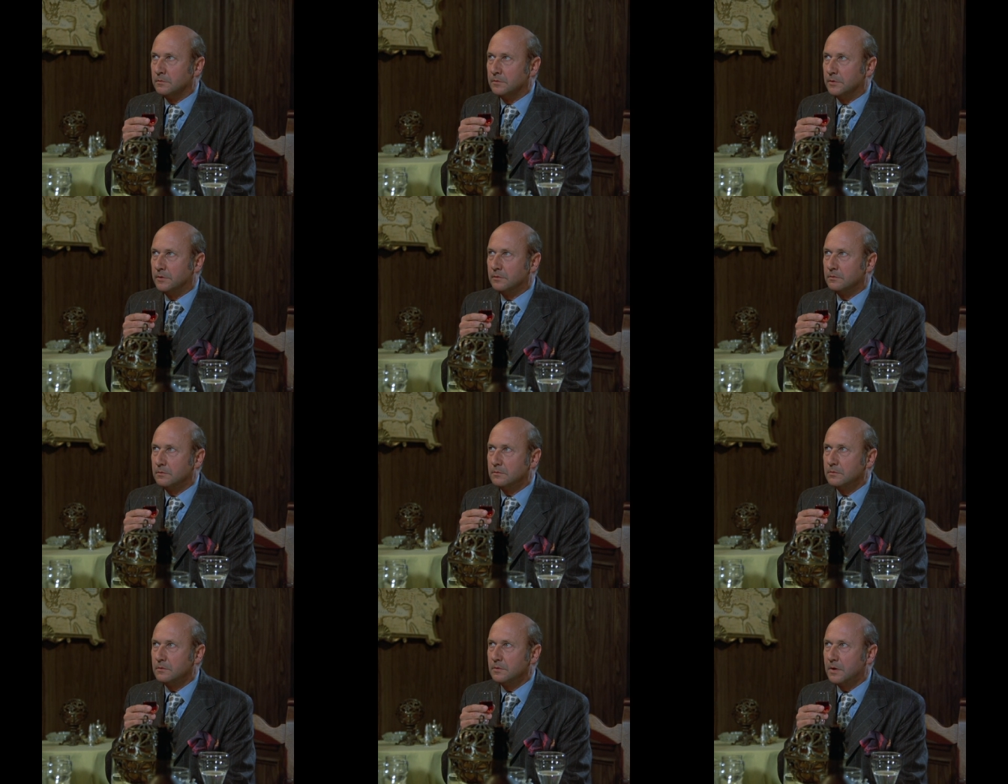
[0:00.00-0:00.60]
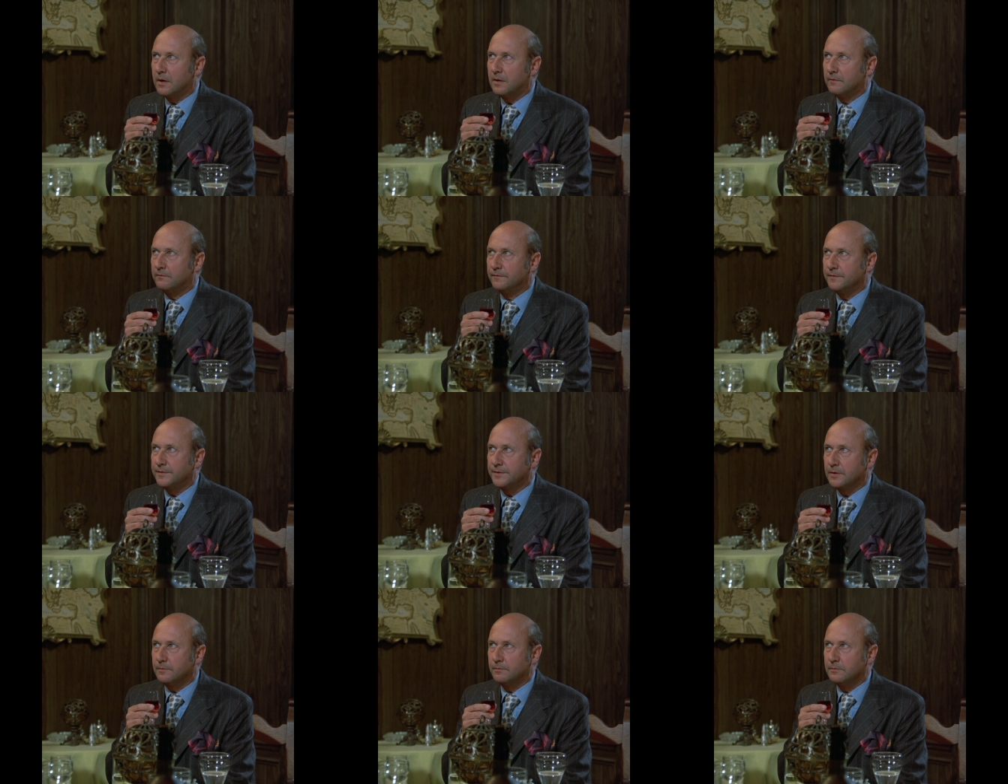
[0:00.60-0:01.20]
You have
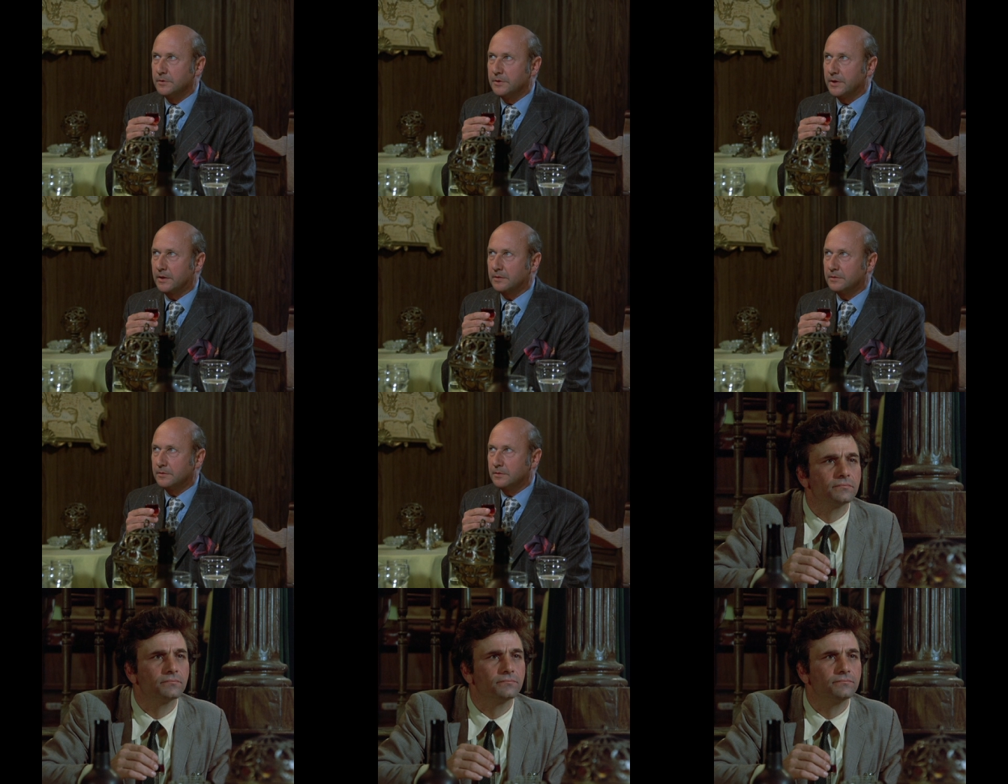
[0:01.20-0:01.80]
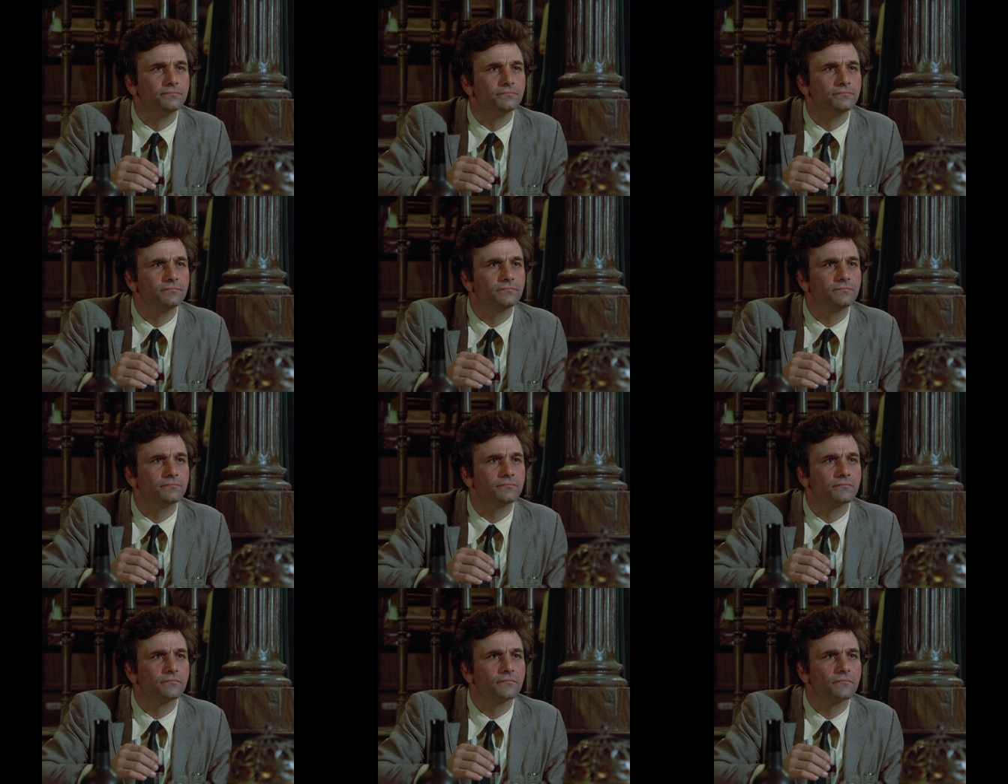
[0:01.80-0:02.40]
subjected this
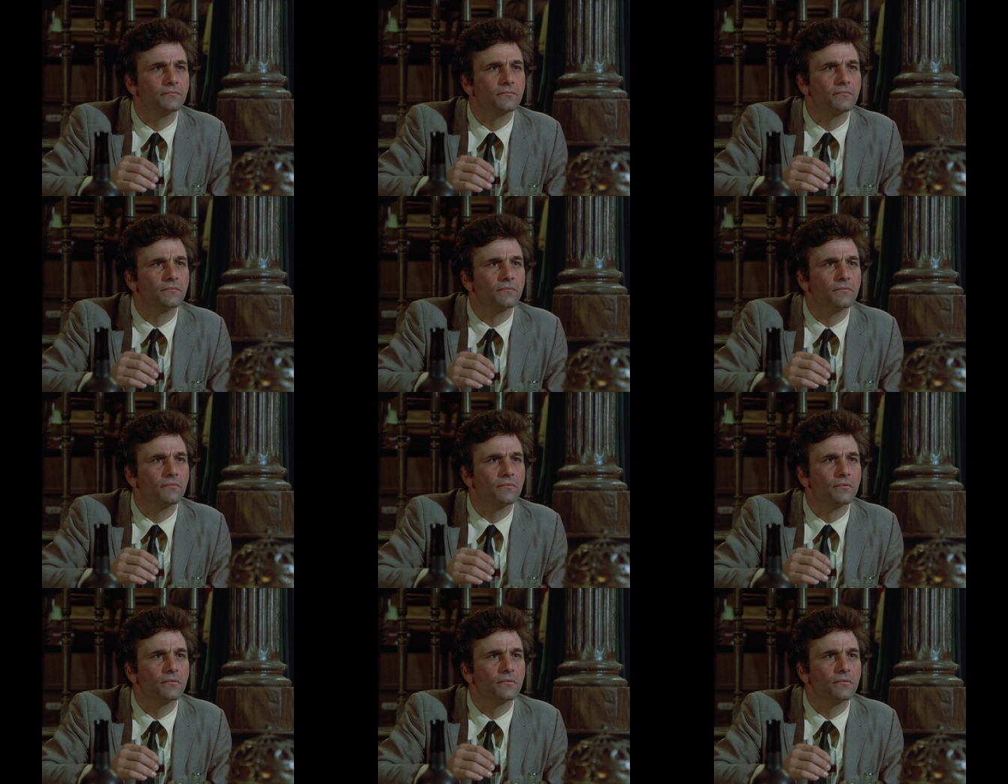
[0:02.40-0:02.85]
port to a